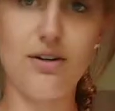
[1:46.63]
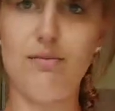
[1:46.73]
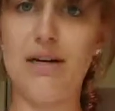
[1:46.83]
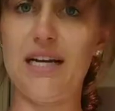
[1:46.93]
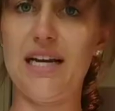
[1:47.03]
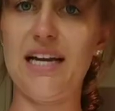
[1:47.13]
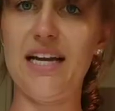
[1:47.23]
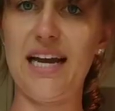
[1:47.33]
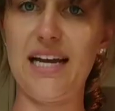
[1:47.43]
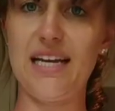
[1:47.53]
got my
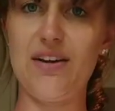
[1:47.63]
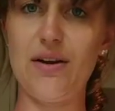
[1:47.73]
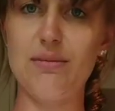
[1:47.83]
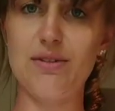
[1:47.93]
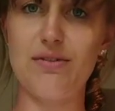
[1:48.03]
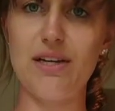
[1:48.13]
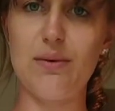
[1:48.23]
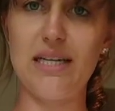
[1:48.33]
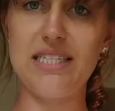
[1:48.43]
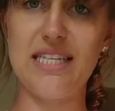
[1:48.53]
80 grams of egg
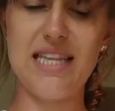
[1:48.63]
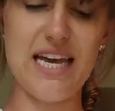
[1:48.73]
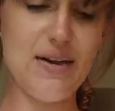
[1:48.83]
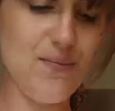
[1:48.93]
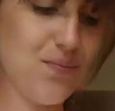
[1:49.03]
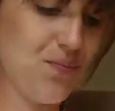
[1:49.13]
whites in there.